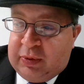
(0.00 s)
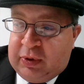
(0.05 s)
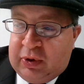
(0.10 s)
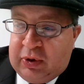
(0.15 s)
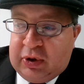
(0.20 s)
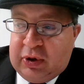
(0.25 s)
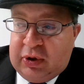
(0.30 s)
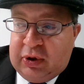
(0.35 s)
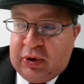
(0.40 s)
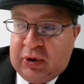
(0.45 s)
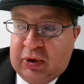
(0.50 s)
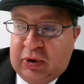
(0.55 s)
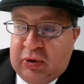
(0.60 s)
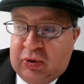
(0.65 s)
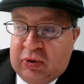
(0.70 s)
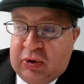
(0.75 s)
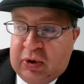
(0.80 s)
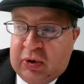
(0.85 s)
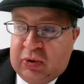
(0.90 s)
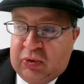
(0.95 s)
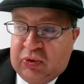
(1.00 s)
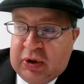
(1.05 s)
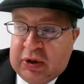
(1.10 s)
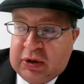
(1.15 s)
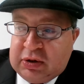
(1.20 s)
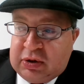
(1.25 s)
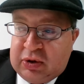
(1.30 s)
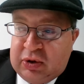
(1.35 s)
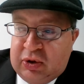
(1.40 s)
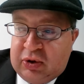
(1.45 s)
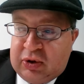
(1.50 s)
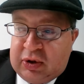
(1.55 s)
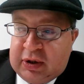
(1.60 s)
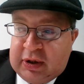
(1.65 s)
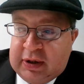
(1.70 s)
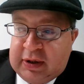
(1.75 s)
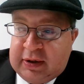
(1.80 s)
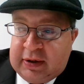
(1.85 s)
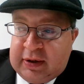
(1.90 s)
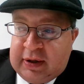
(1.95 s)
You can do your own research
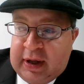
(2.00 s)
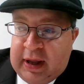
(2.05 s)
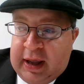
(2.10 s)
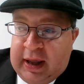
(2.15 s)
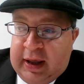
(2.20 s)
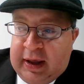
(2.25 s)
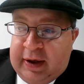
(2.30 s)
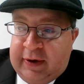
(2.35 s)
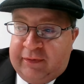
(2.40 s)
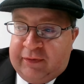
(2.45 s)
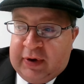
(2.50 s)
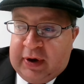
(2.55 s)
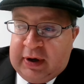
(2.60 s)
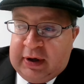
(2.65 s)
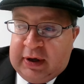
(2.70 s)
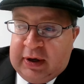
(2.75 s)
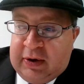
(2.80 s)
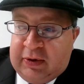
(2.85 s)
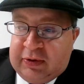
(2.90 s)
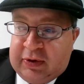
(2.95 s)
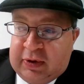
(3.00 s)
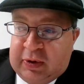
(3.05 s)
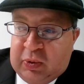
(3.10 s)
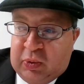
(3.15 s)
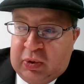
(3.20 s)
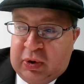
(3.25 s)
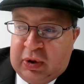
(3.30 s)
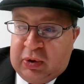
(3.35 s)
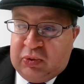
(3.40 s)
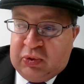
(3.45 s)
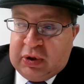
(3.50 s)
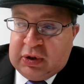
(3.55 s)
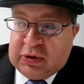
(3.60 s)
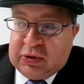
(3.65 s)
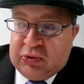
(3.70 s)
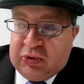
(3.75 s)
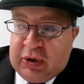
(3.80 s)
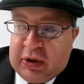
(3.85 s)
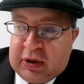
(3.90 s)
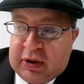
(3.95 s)
and find out that the word
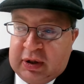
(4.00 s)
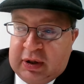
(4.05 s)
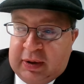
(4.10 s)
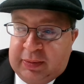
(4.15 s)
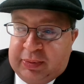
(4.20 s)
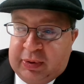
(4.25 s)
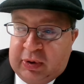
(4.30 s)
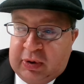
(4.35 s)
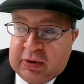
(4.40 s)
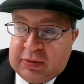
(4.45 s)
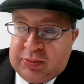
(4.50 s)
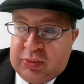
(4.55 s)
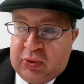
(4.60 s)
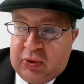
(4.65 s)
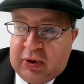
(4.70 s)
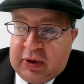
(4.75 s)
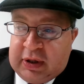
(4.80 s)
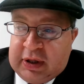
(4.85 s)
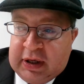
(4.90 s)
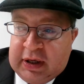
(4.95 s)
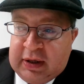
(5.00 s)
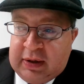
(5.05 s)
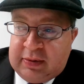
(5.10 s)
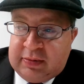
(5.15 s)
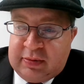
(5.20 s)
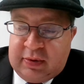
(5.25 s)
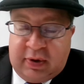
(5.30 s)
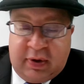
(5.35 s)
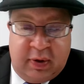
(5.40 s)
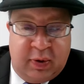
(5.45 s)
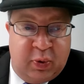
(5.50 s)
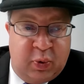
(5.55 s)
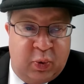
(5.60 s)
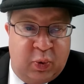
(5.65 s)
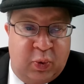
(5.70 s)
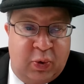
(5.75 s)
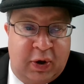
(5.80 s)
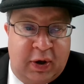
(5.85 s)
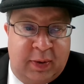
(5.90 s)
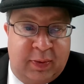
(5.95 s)
resurrection appears more times than
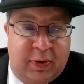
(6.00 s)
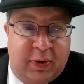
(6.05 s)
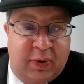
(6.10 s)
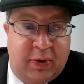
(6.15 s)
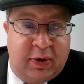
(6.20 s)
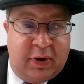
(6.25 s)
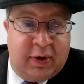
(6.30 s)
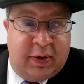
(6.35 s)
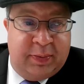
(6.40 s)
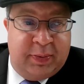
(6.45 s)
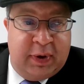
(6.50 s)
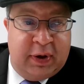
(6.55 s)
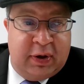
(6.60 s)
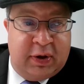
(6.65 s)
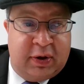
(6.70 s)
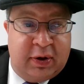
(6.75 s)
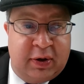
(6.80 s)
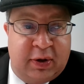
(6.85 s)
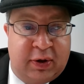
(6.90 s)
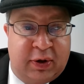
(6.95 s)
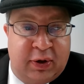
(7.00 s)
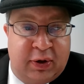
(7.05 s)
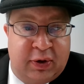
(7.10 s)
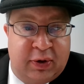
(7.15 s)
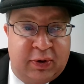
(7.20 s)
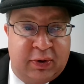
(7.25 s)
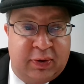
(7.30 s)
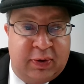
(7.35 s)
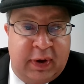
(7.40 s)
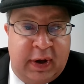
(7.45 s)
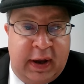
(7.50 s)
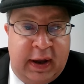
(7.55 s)
what I'm going to mention to you.